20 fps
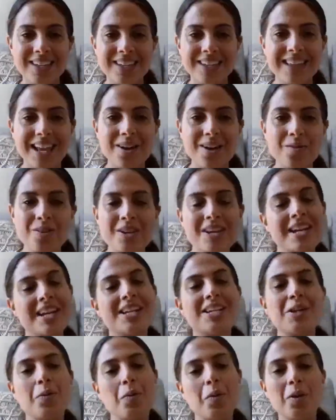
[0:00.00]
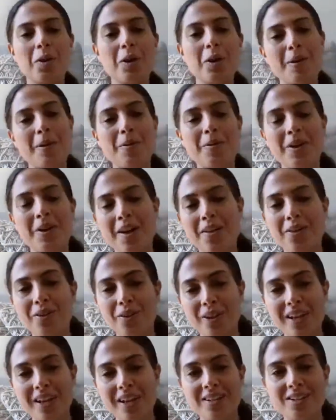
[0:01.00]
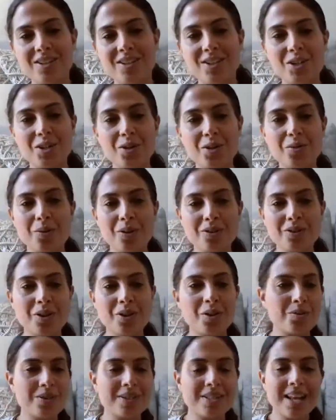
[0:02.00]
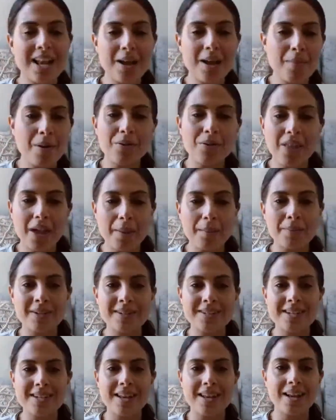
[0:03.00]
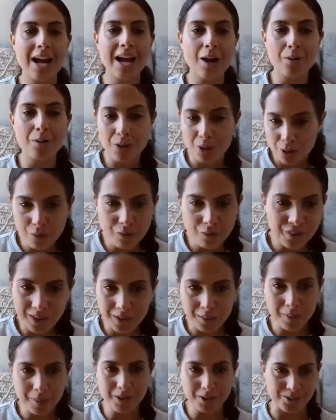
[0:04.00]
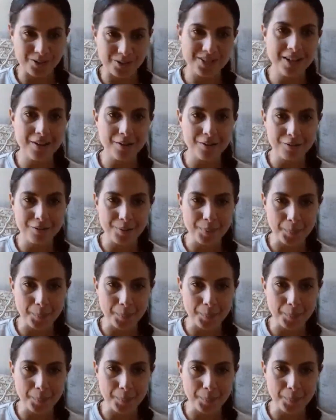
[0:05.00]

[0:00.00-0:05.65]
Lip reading: they don't need to worry about what other kids do or don't say about them. It's like, how do you feel about yourself?